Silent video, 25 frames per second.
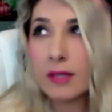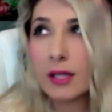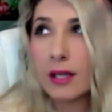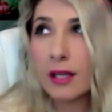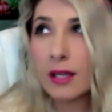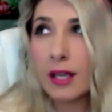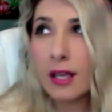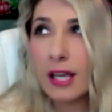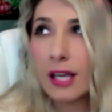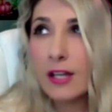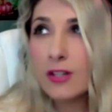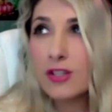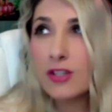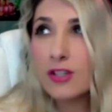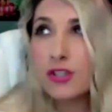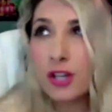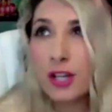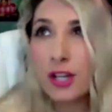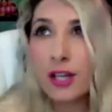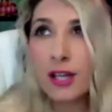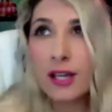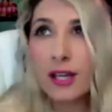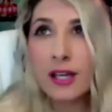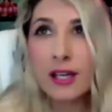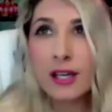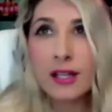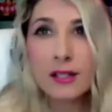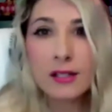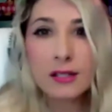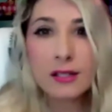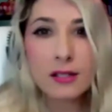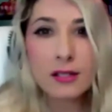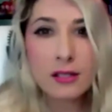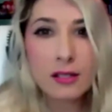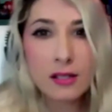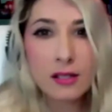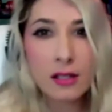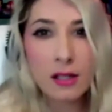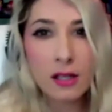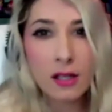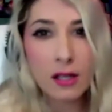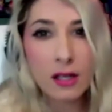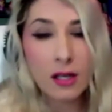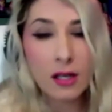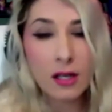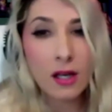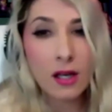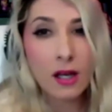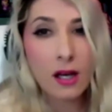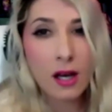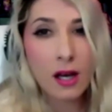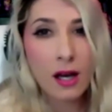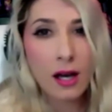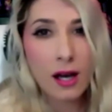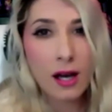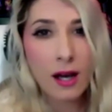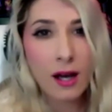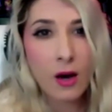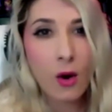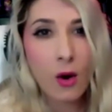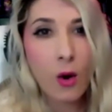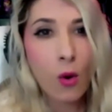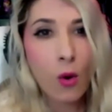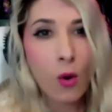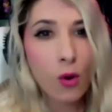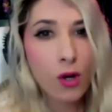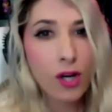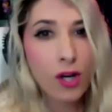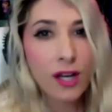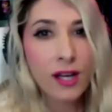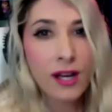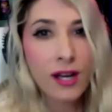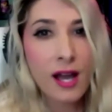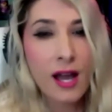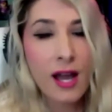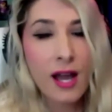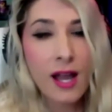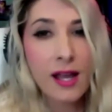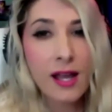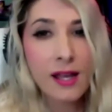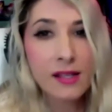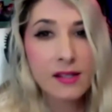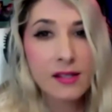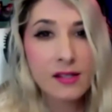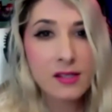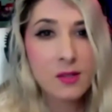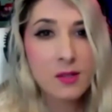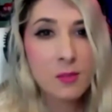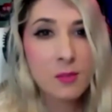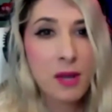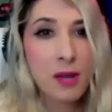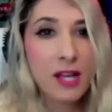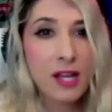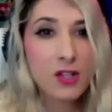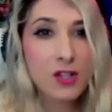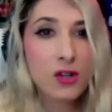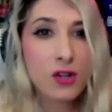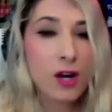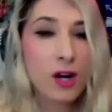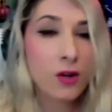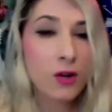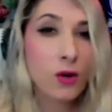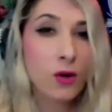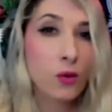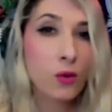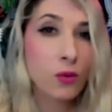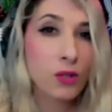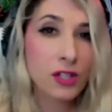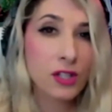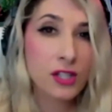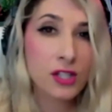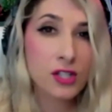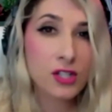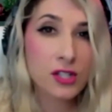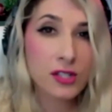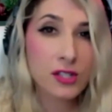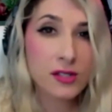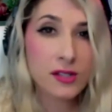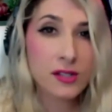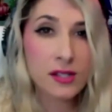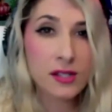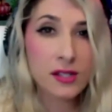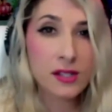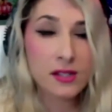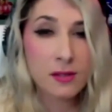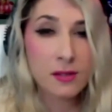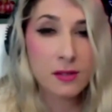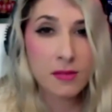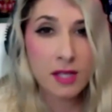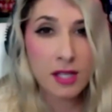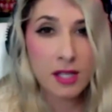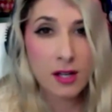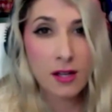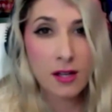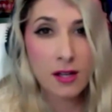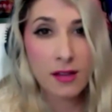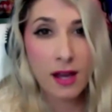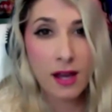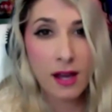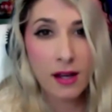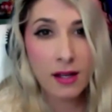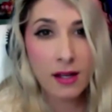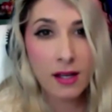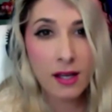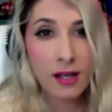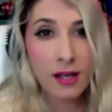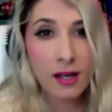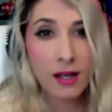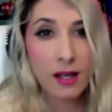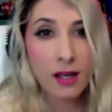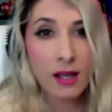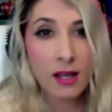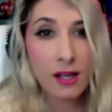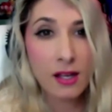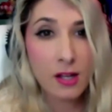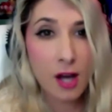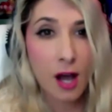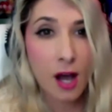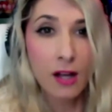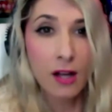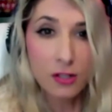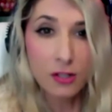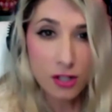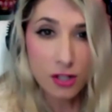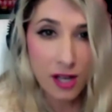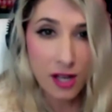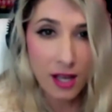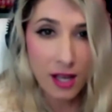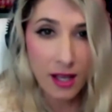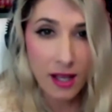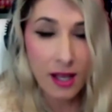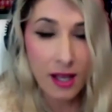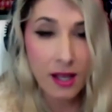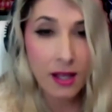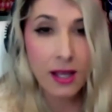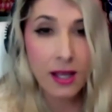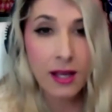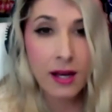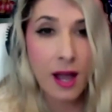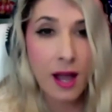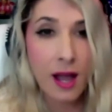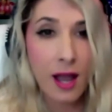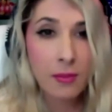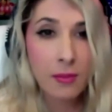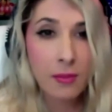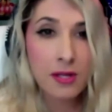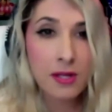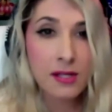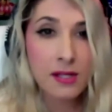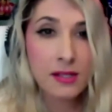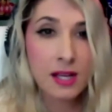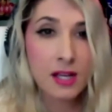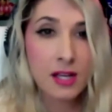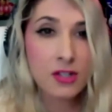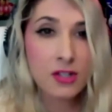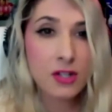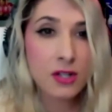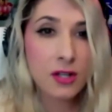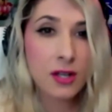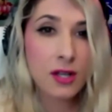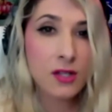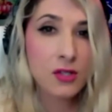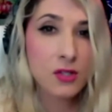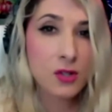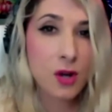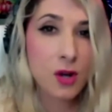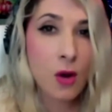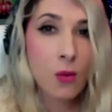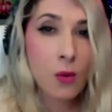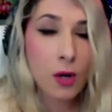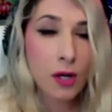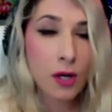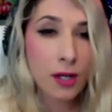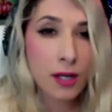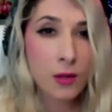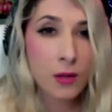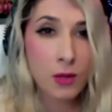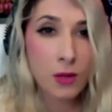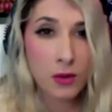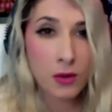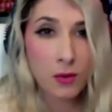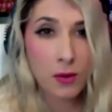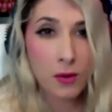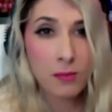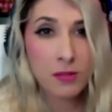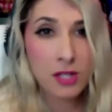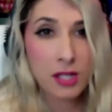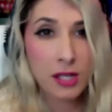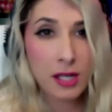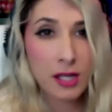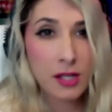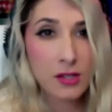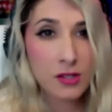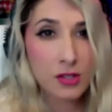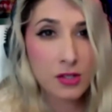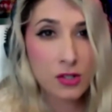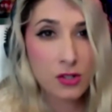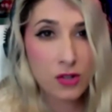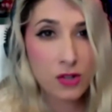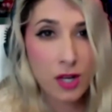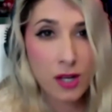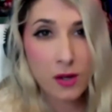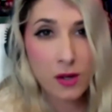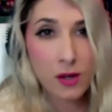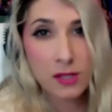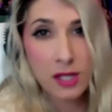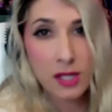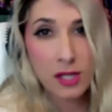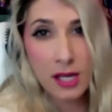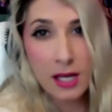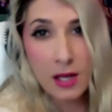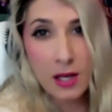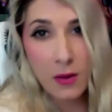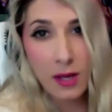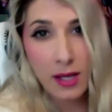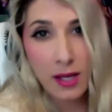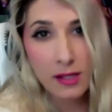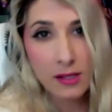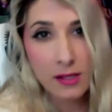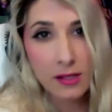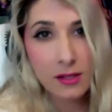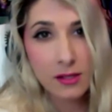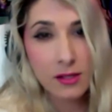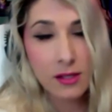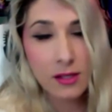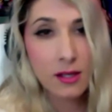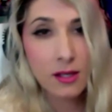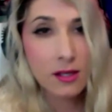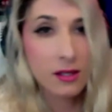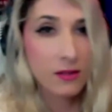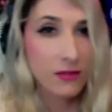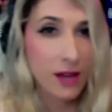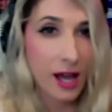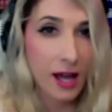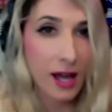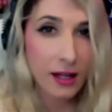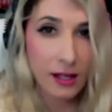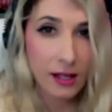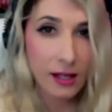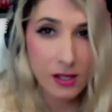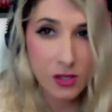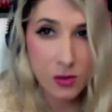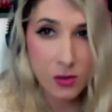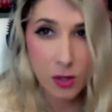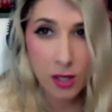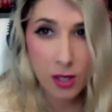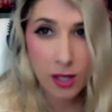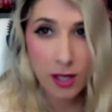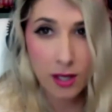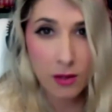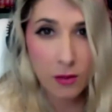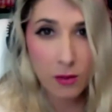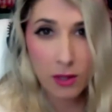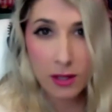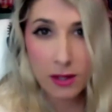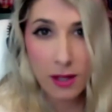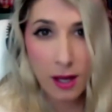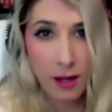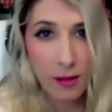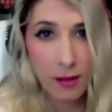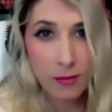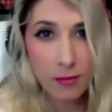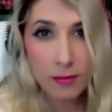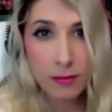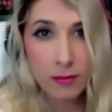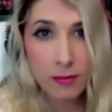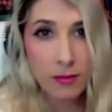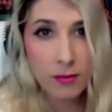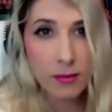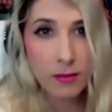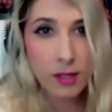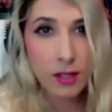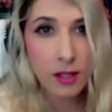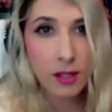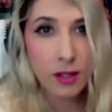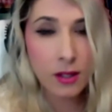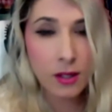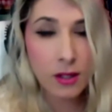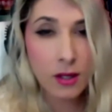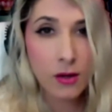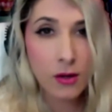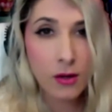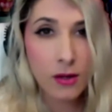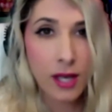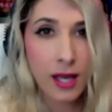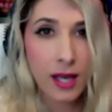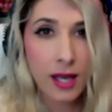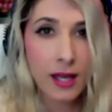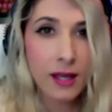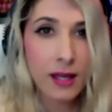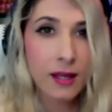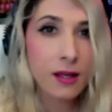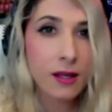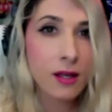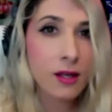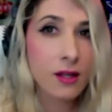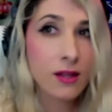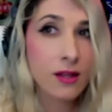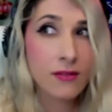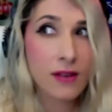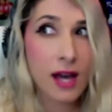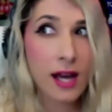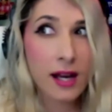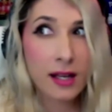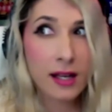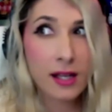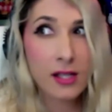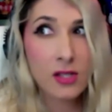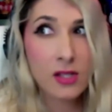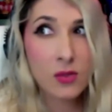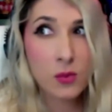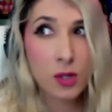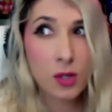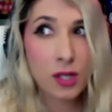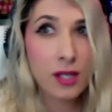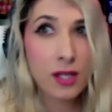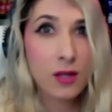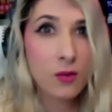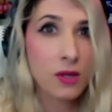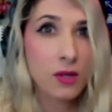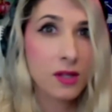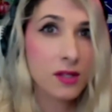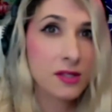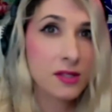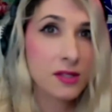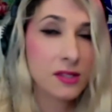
intricate, organized patriarchal religious system here that can indoctrinate alien hybridization because they're all working with reptilians and Dracos anyways. The Vatican's working with them. Okay, the Vatican's working with